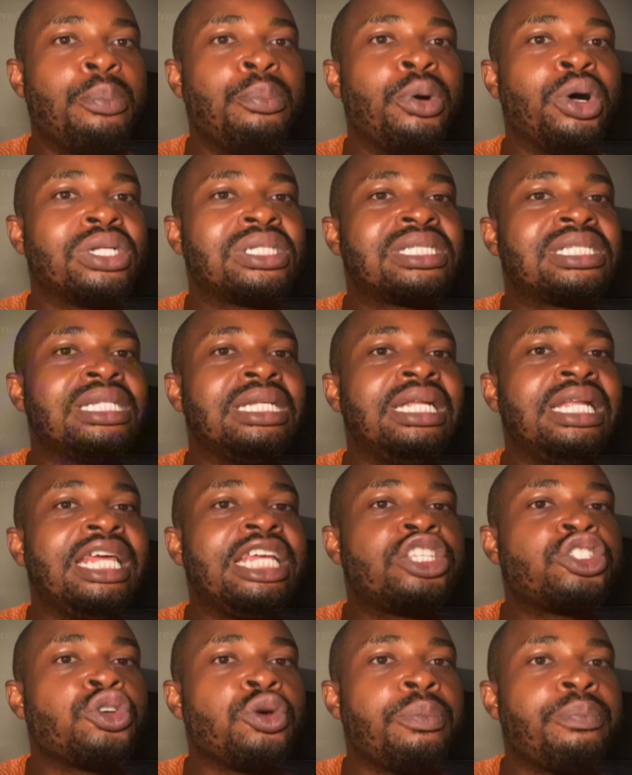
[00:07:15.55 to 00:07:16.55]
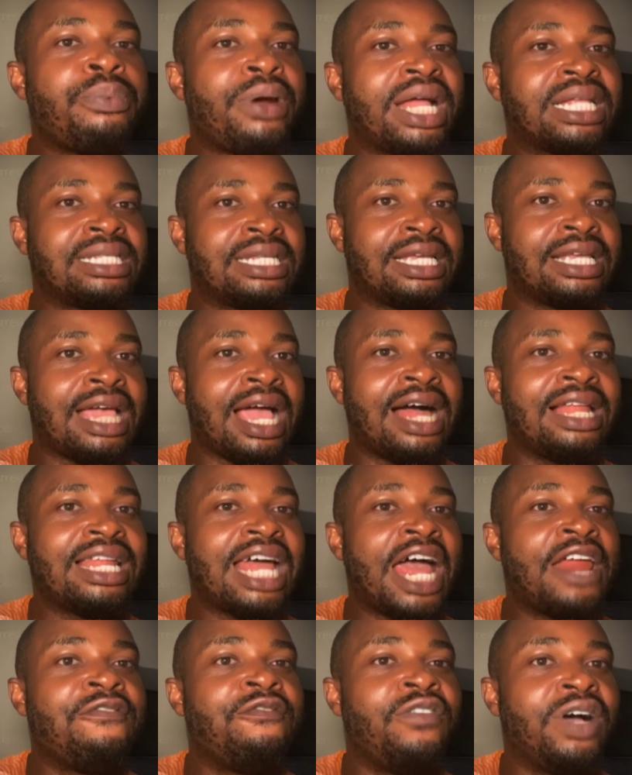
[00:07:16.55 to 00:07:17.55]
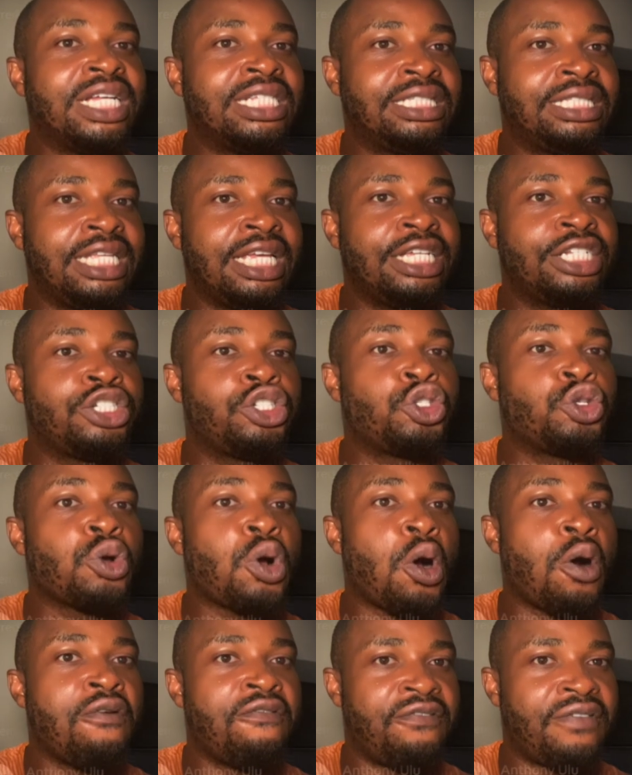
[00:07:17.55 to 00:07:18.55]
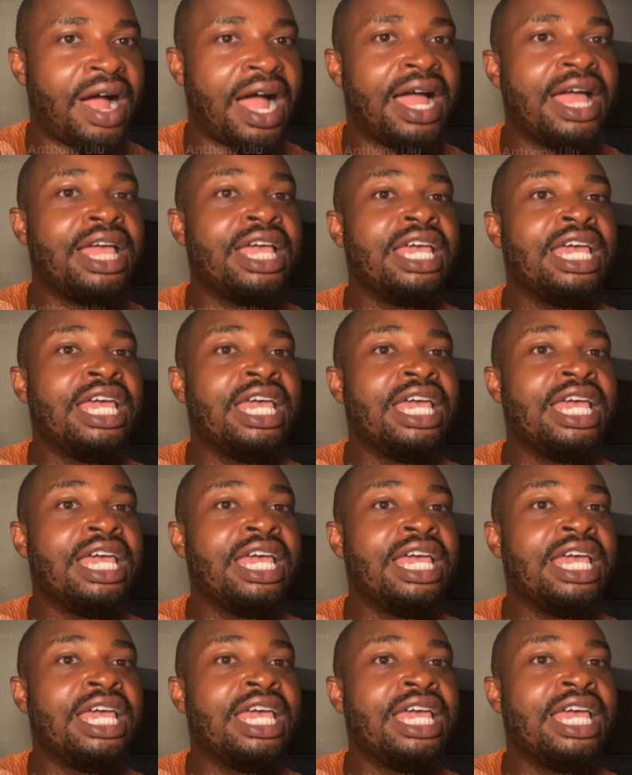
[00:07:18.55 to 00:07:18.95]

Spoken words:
but little practical advantage to offer.